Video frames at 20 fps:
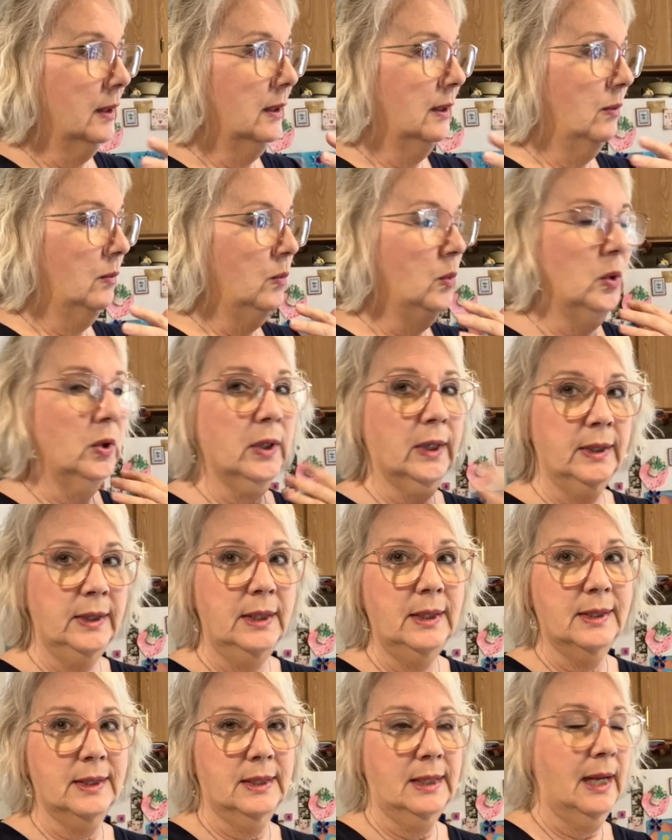work
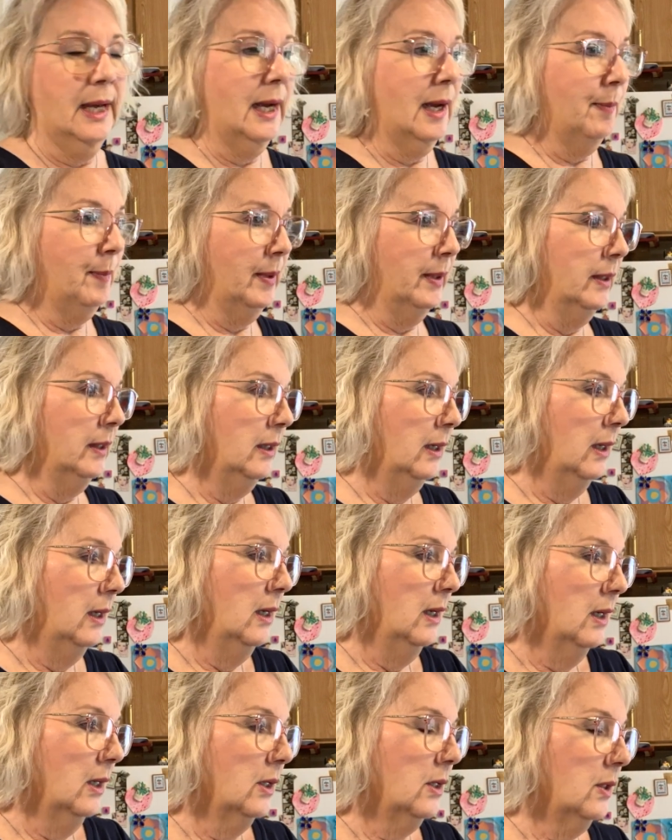needs to happen.
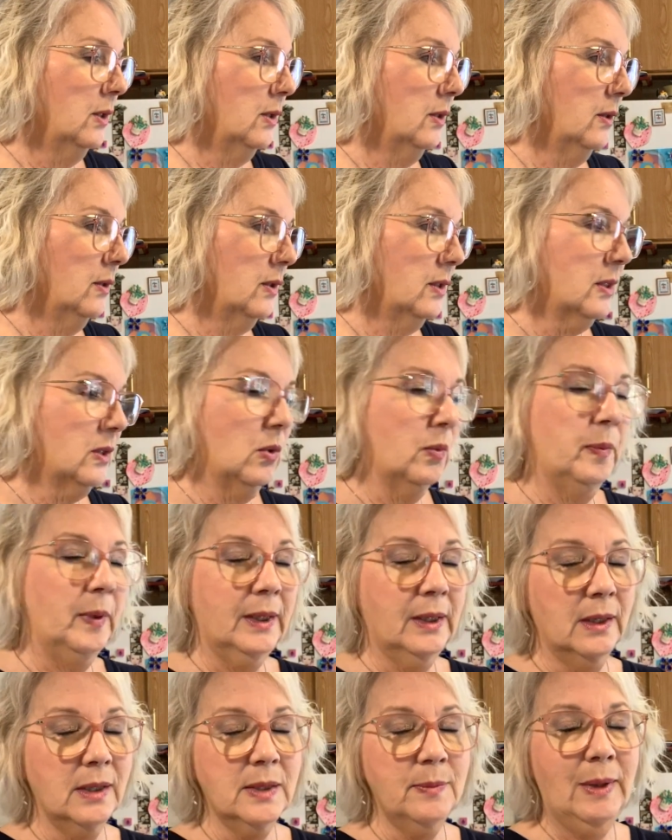So
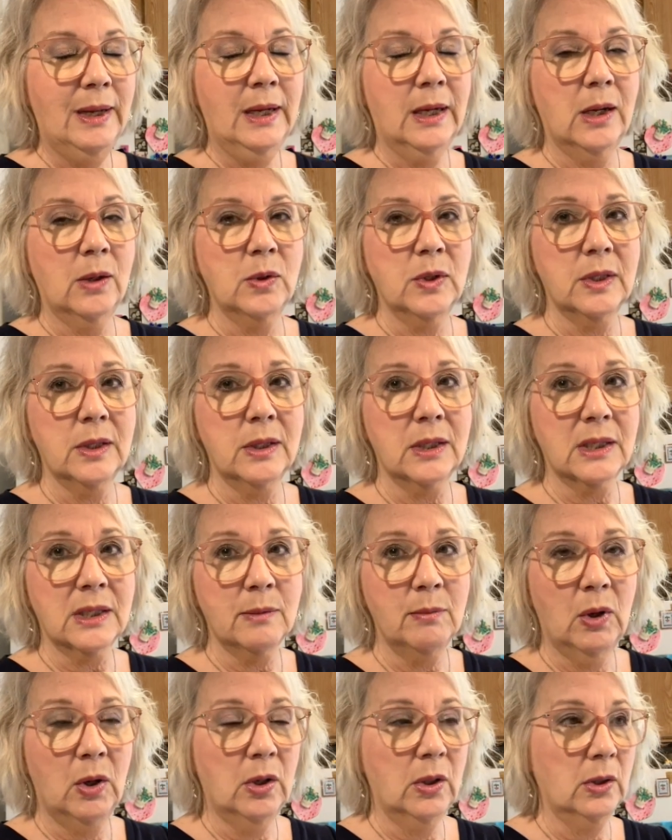because my house is
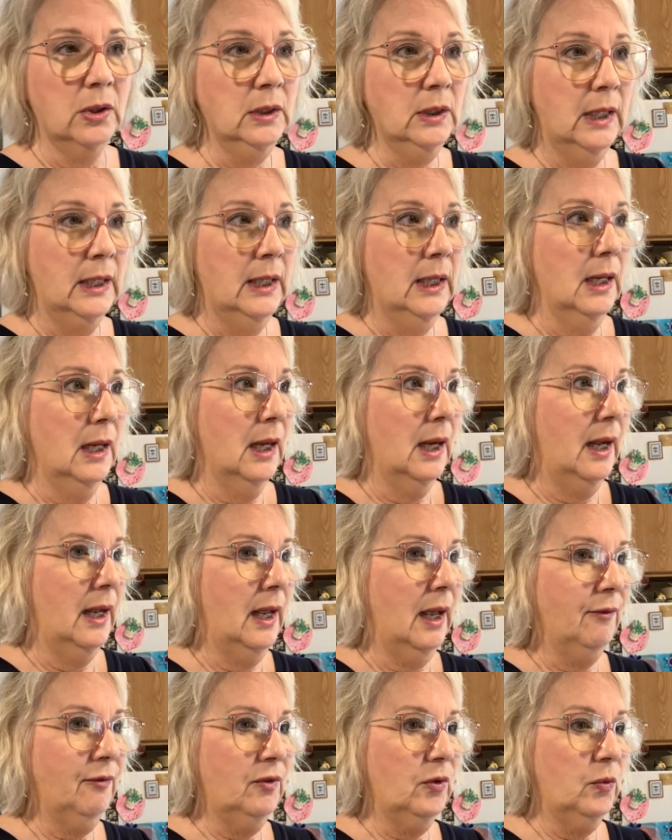small, I
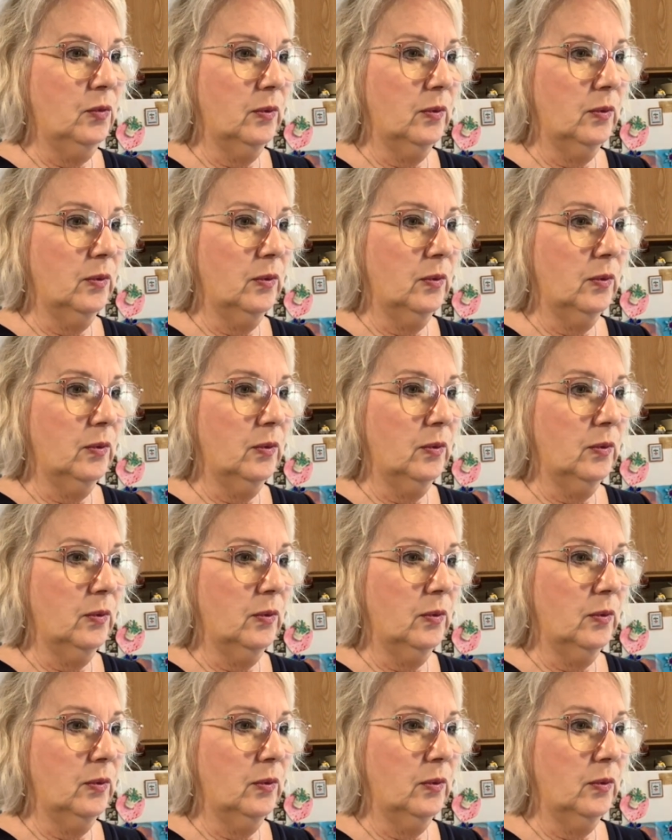have to